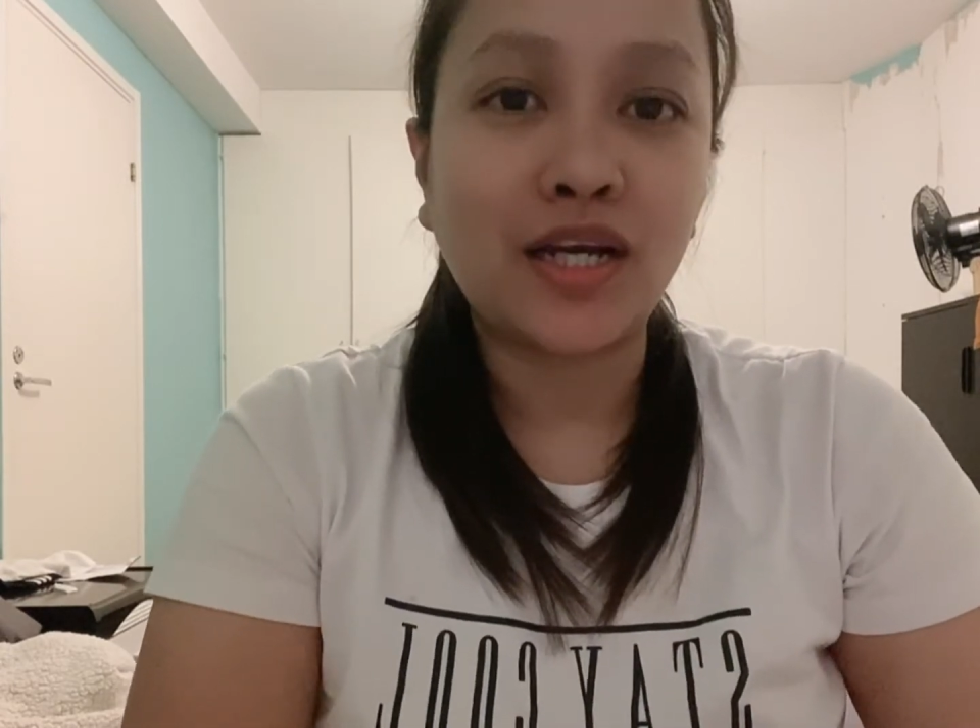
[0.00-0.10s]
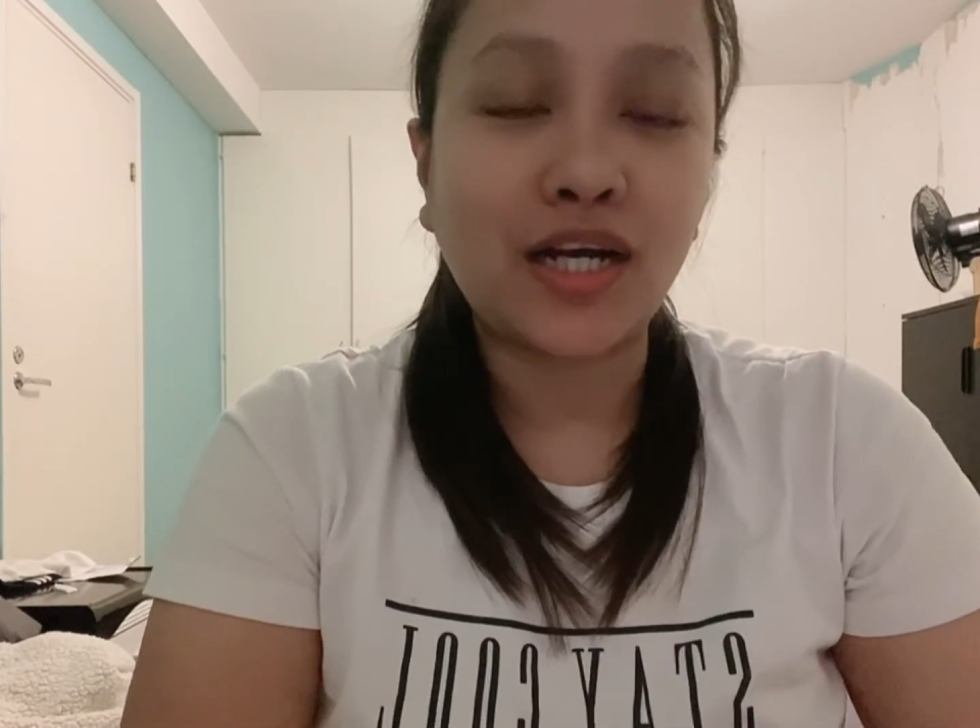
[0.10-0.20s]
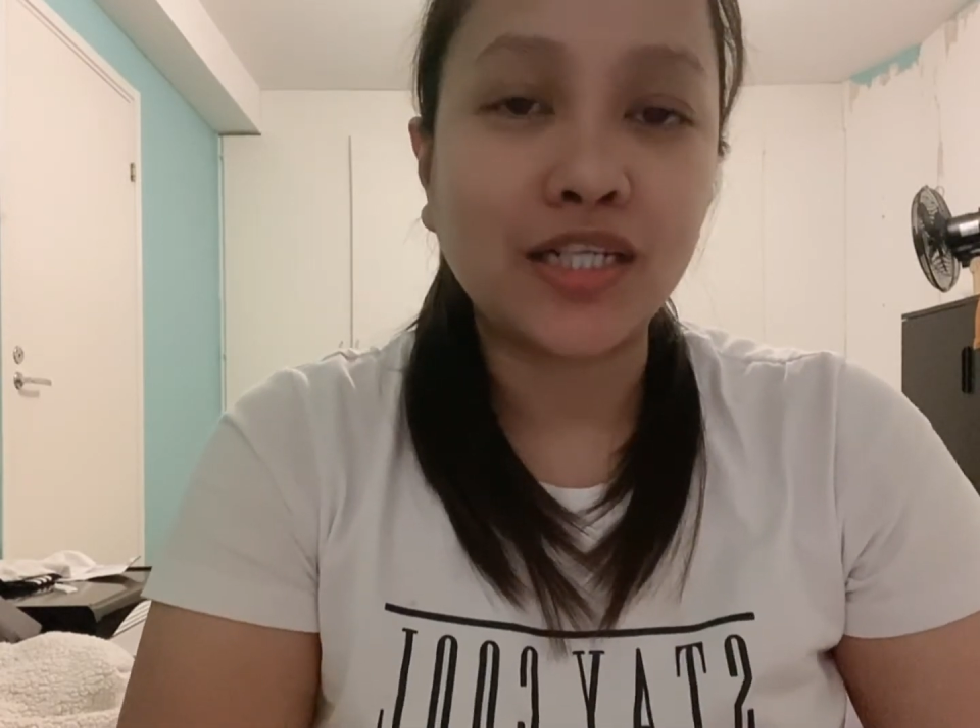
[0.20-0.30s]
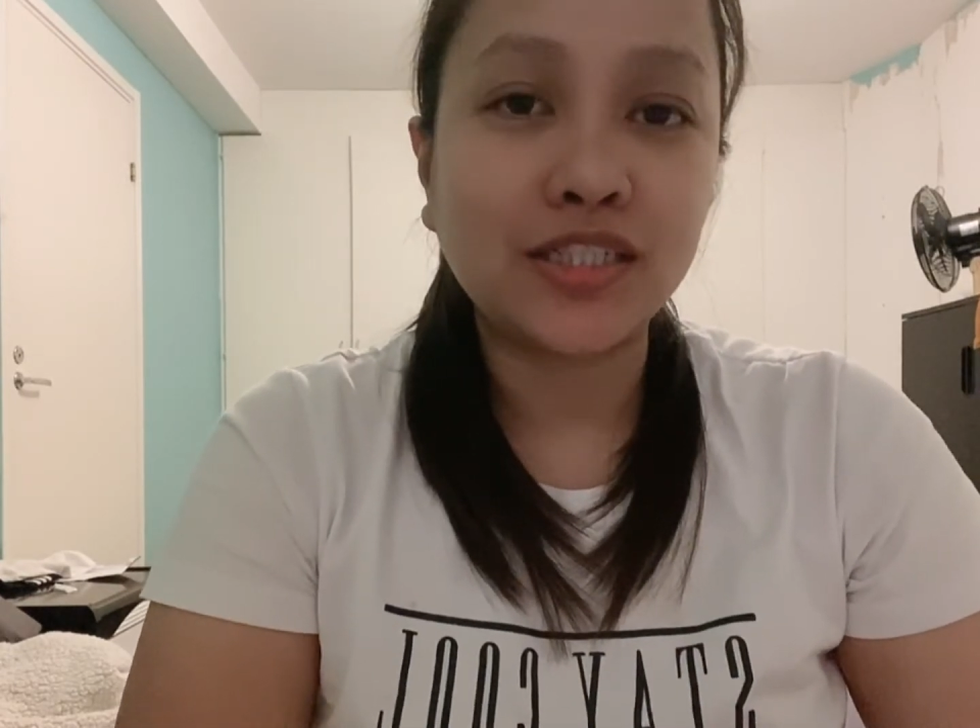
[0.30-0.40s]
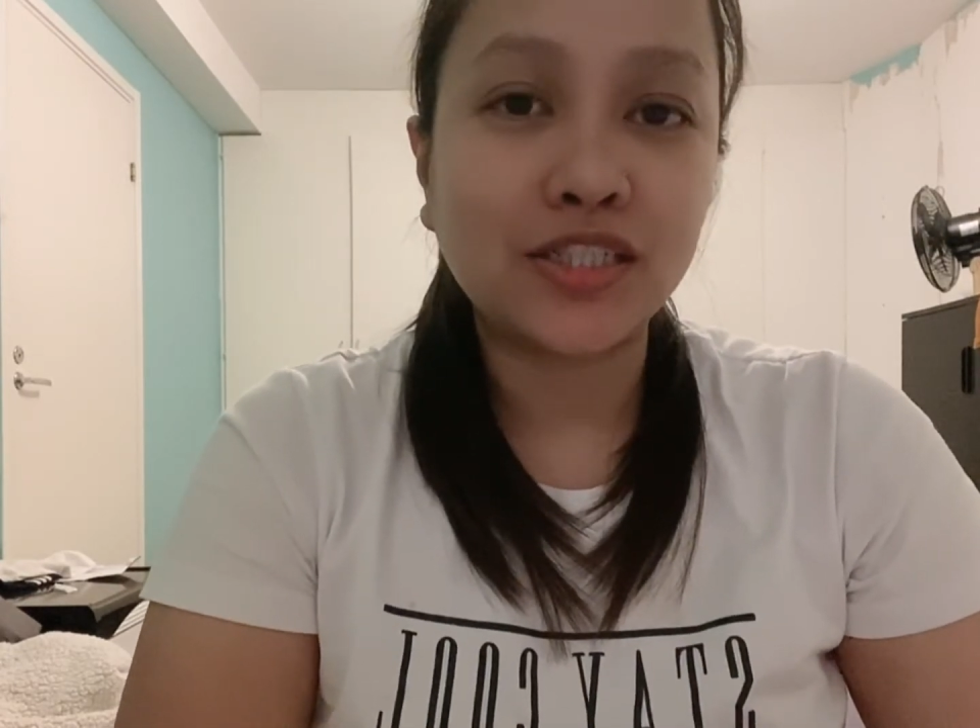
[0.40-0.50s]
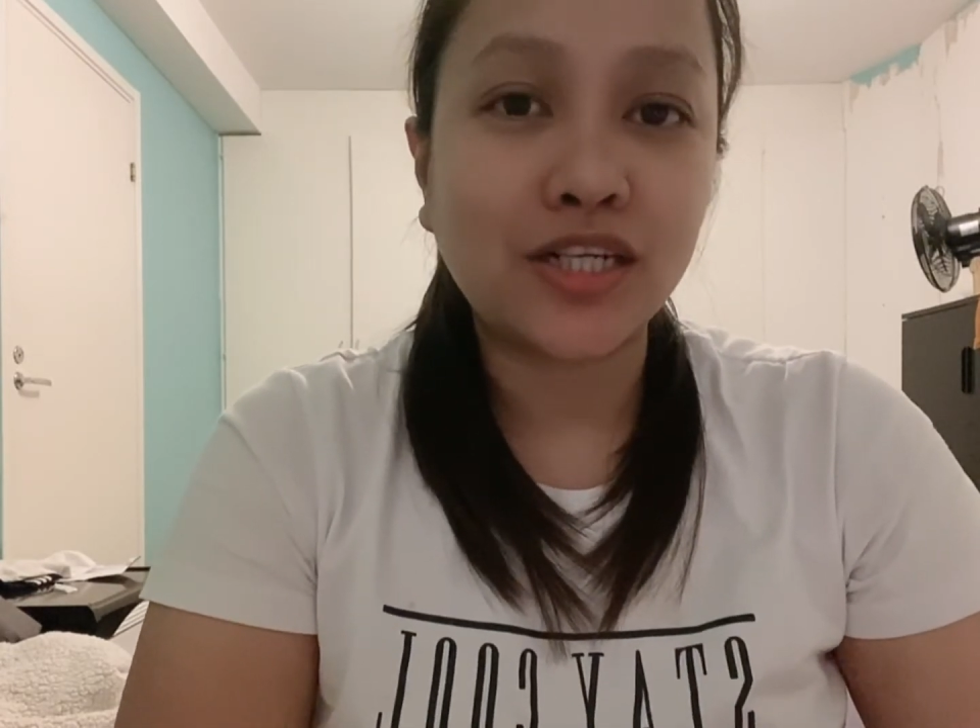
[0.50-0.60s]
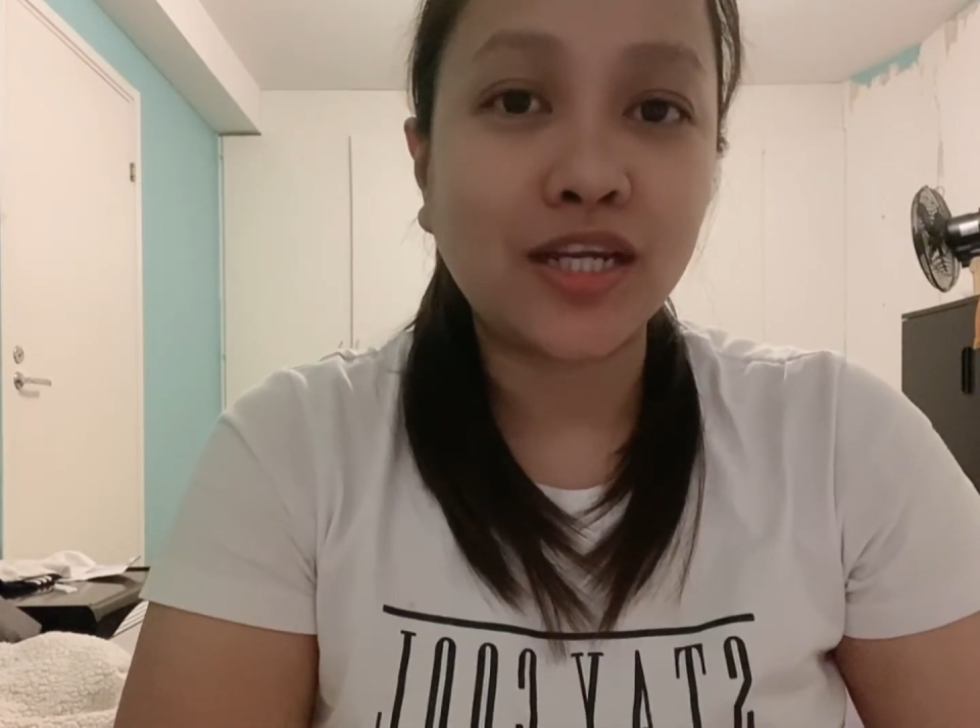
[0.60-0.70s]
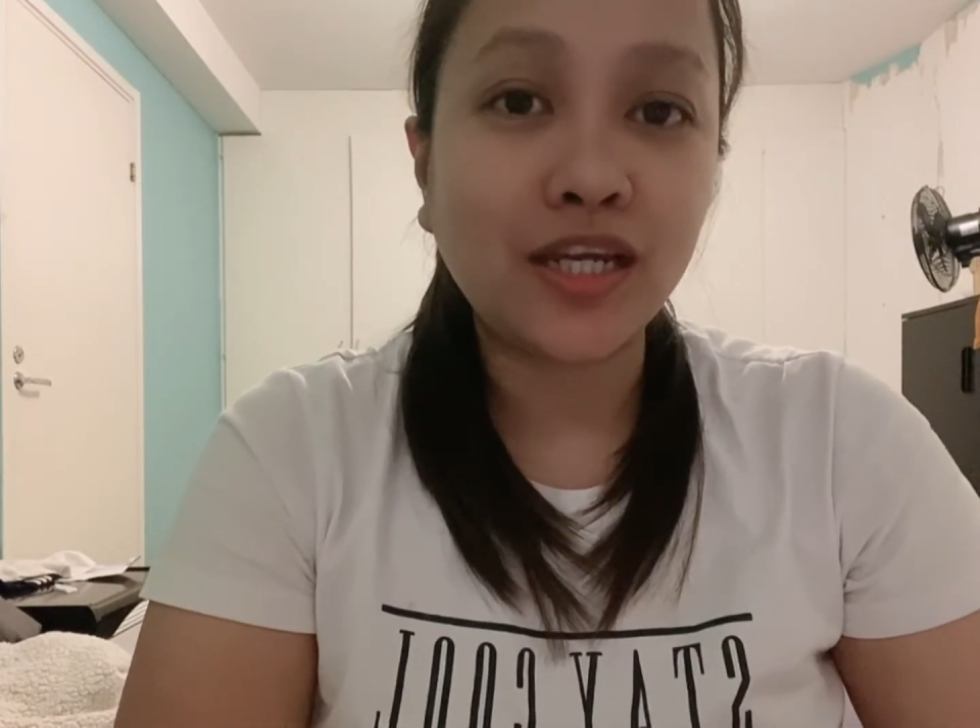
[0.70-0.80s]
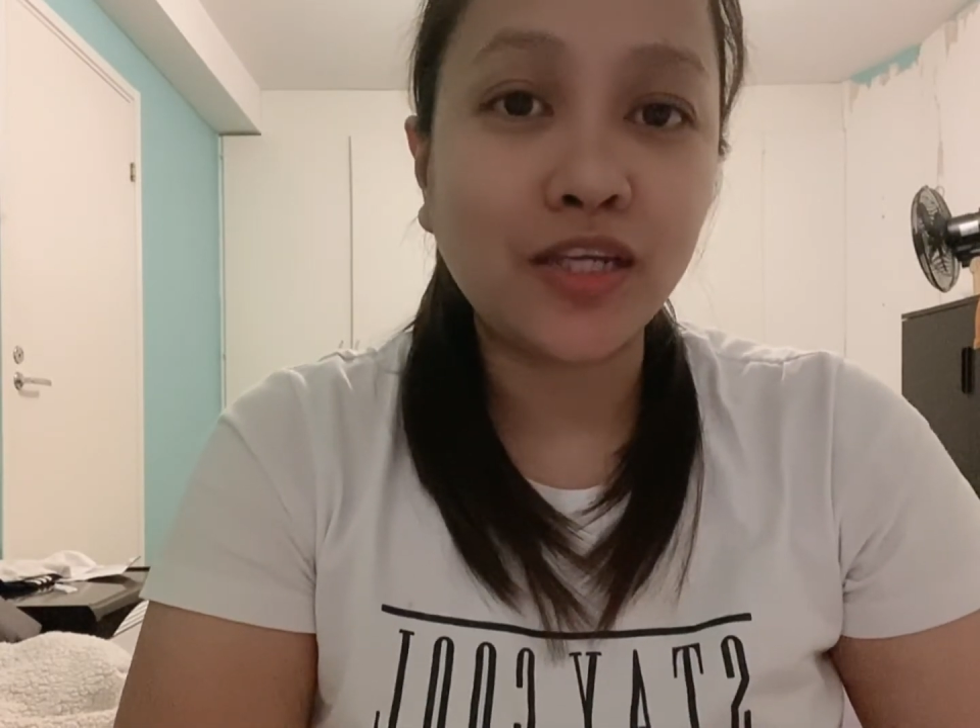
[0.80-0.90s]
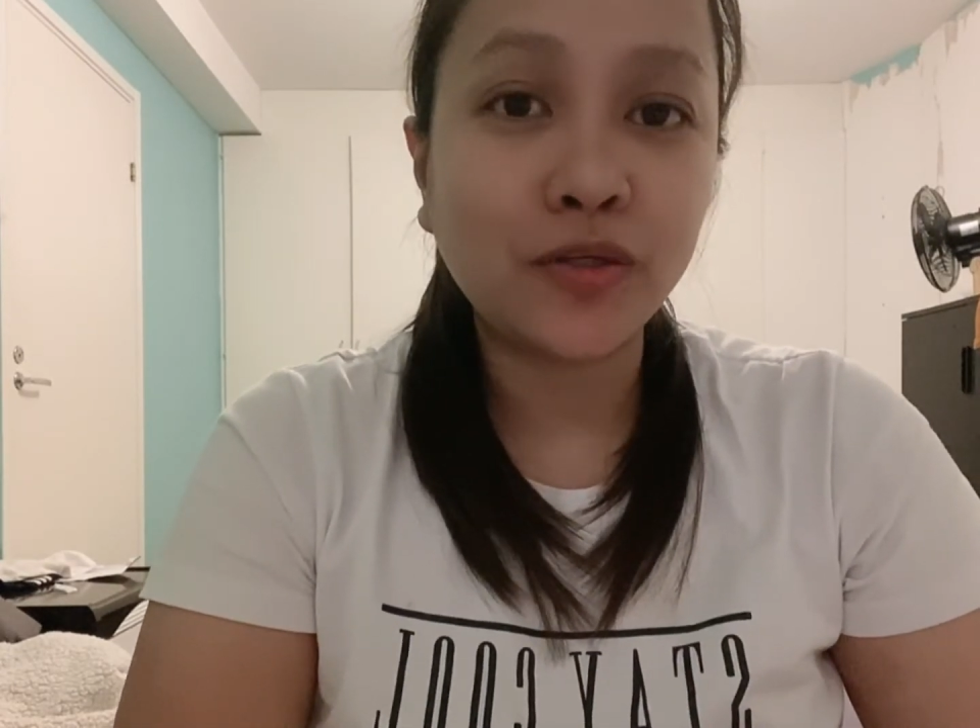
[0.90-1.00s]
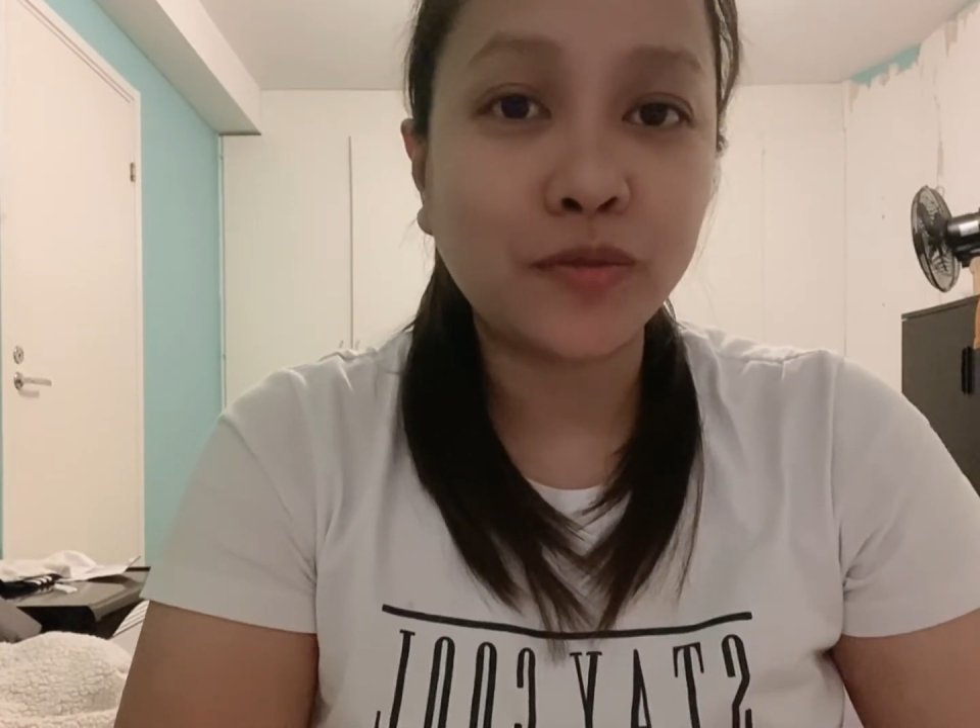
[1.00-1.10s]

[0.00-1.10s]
under EU